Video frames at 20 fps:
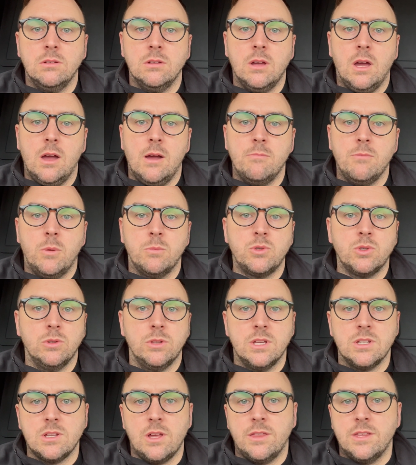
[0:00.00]
I'm sure
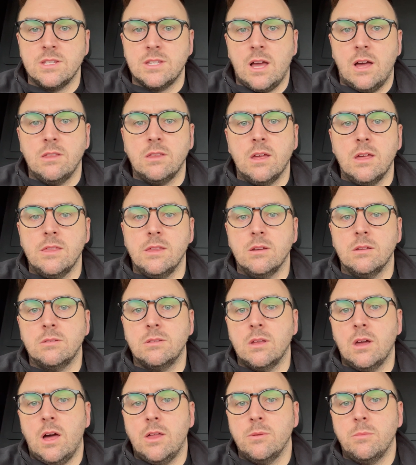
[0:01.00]
there's others out there that
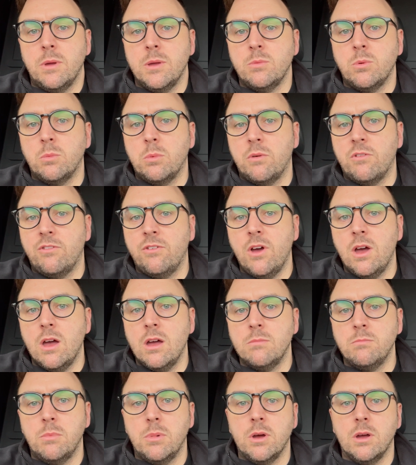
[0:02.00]
other people prefer,
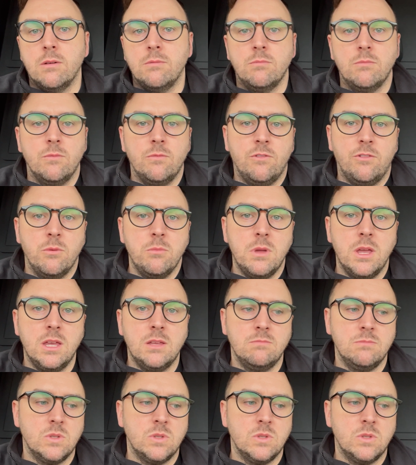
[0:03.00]
but for me,